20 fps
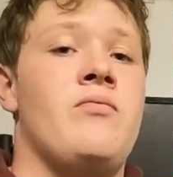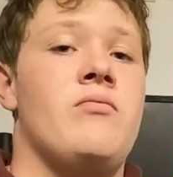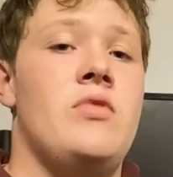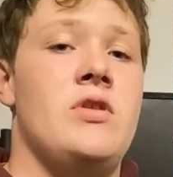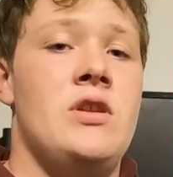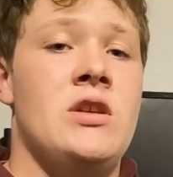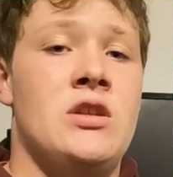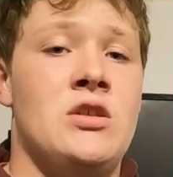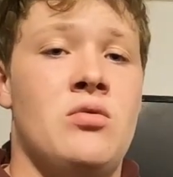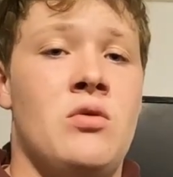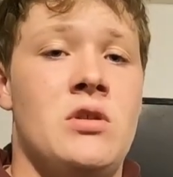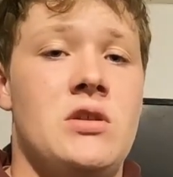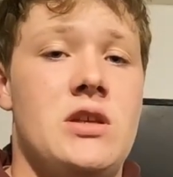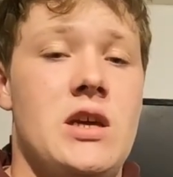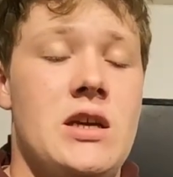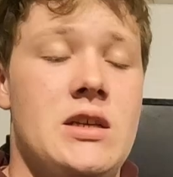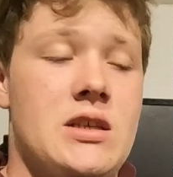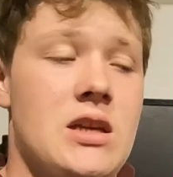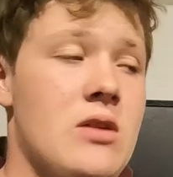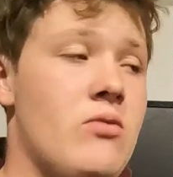but this one
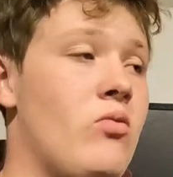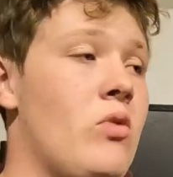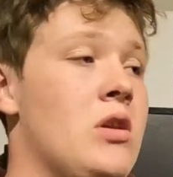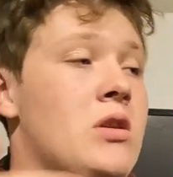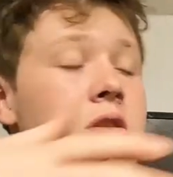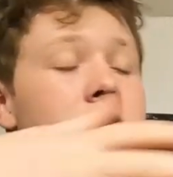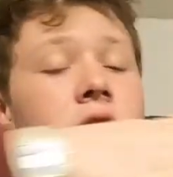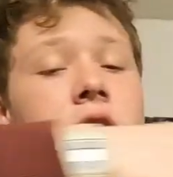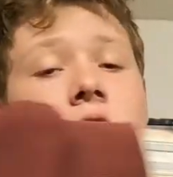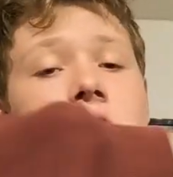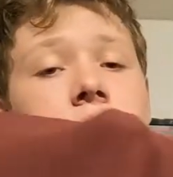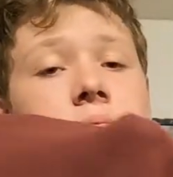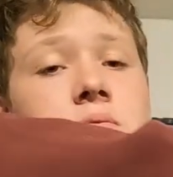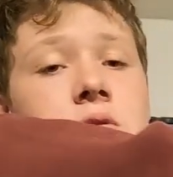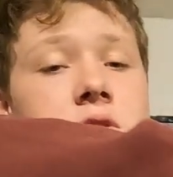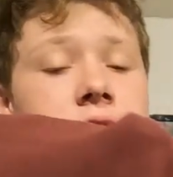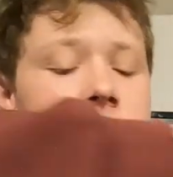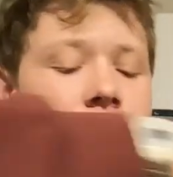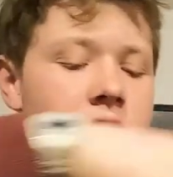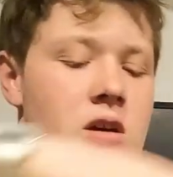takes it in one side,
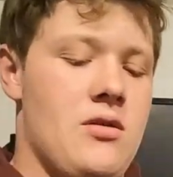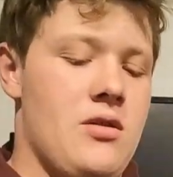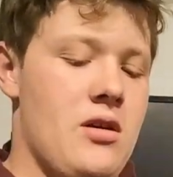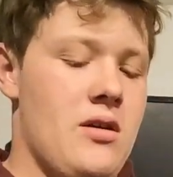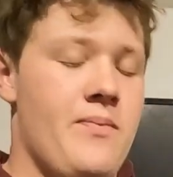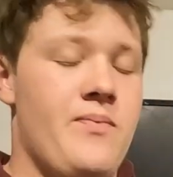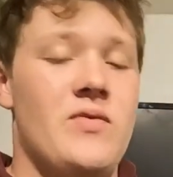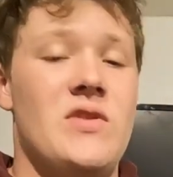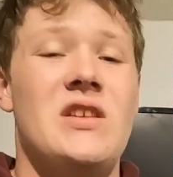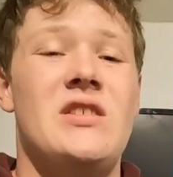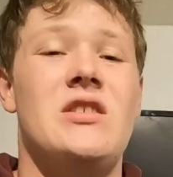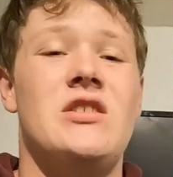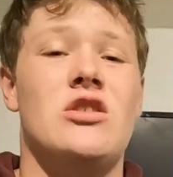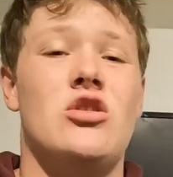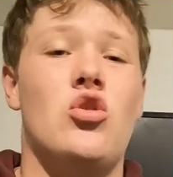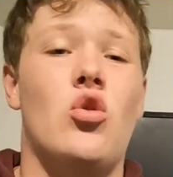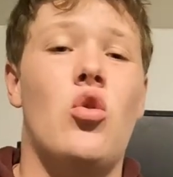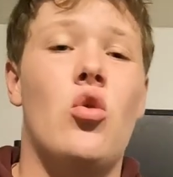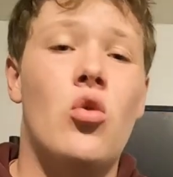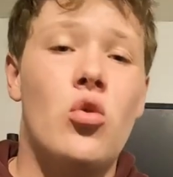puts it in the other. This is
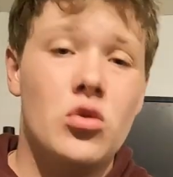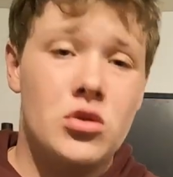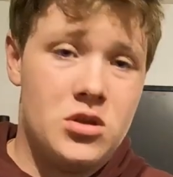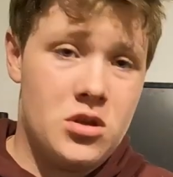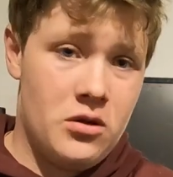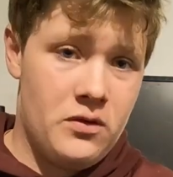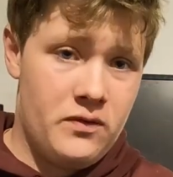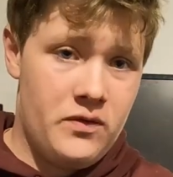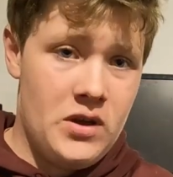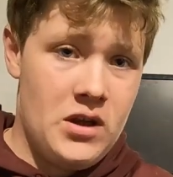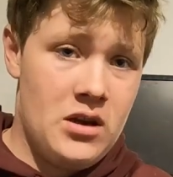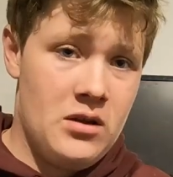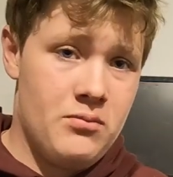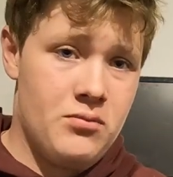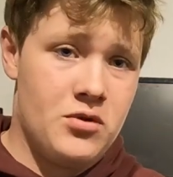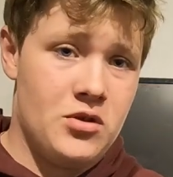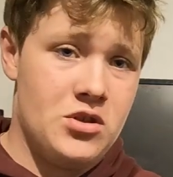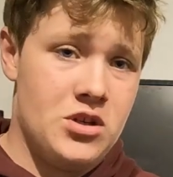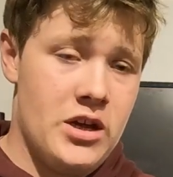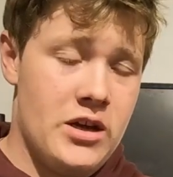an
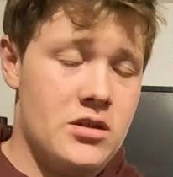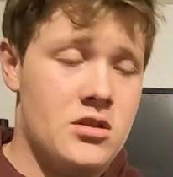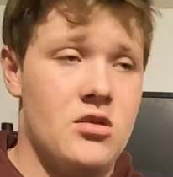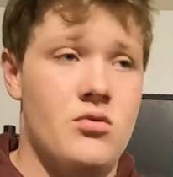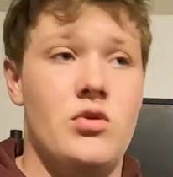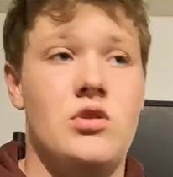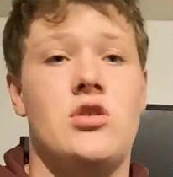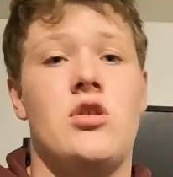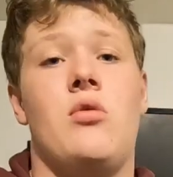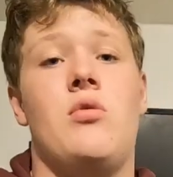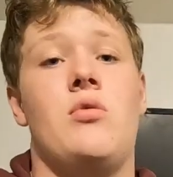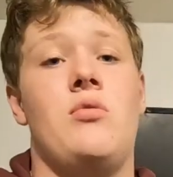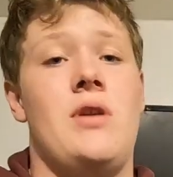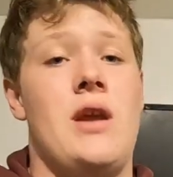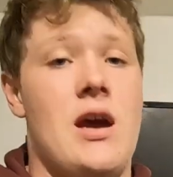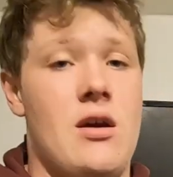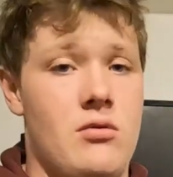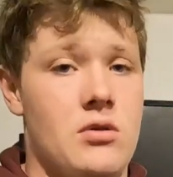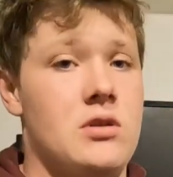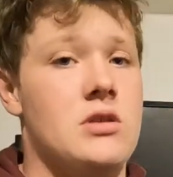auto-feeding projector, which I will
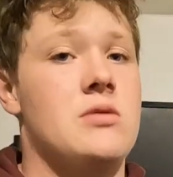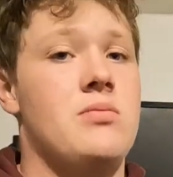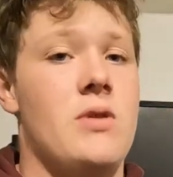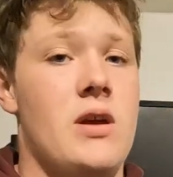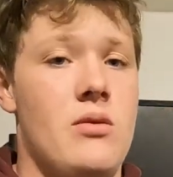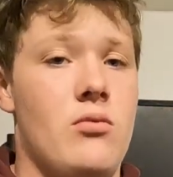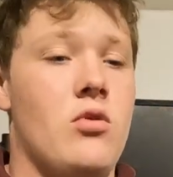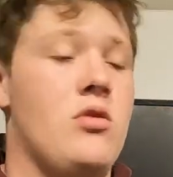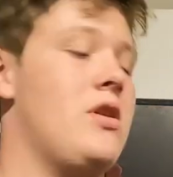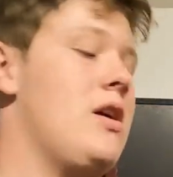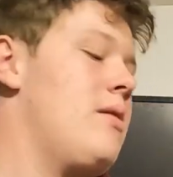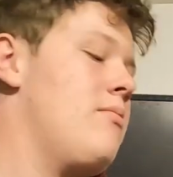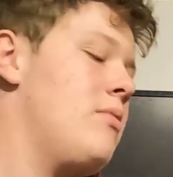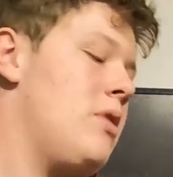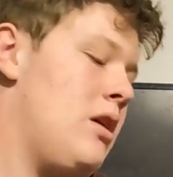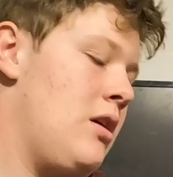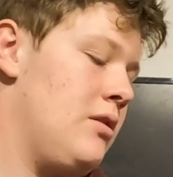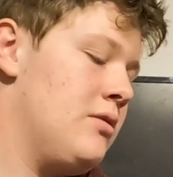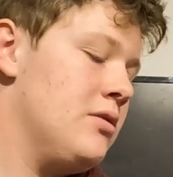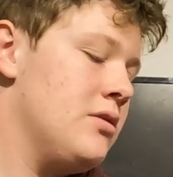now explain what
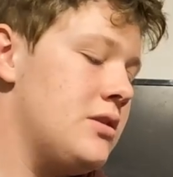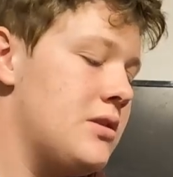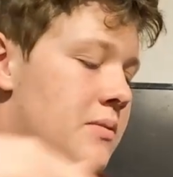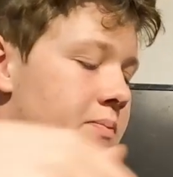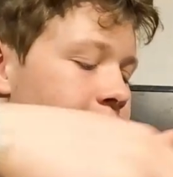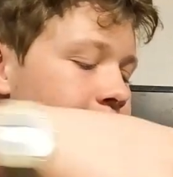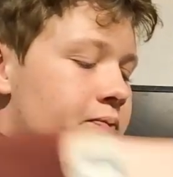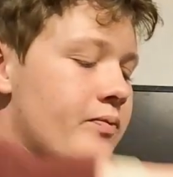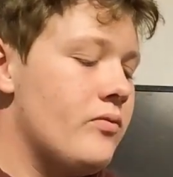that means.